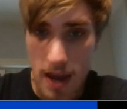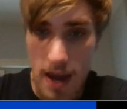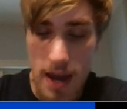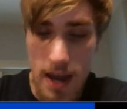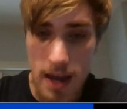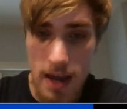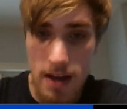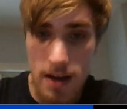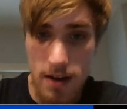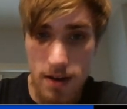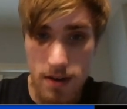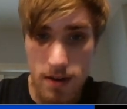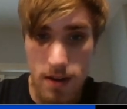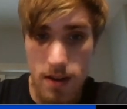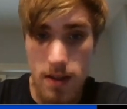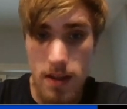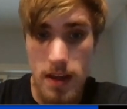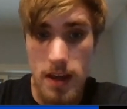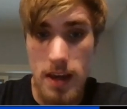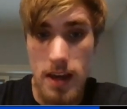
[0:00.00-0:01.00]
And
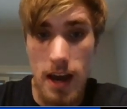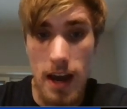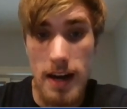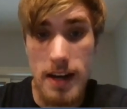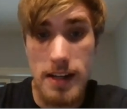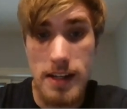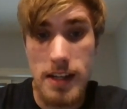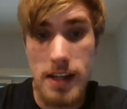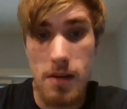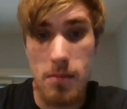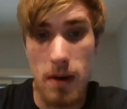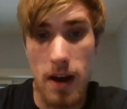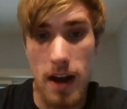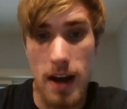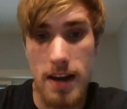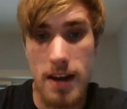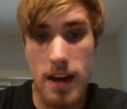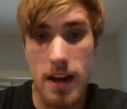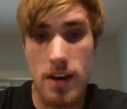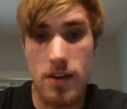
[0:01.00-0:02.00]
the idea
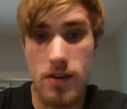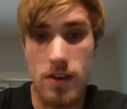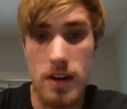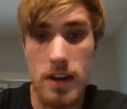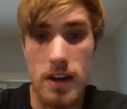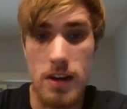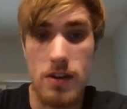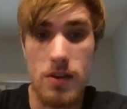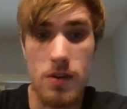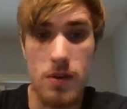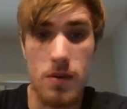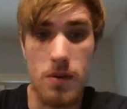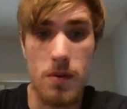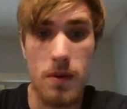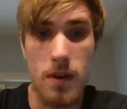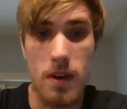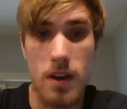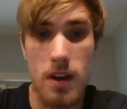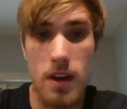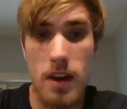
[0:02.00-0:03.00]
behind knight g e2